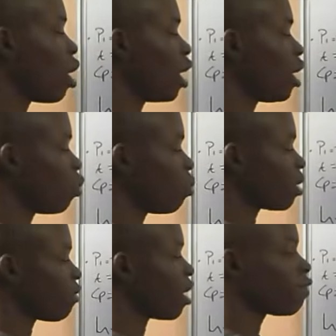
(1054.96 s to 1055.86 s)
and then we
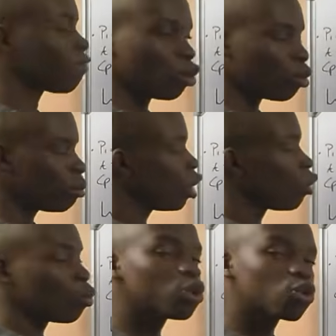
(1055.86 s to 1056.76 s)
must find volume
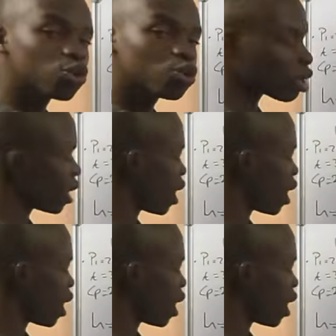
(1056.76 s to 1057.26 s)
which we do not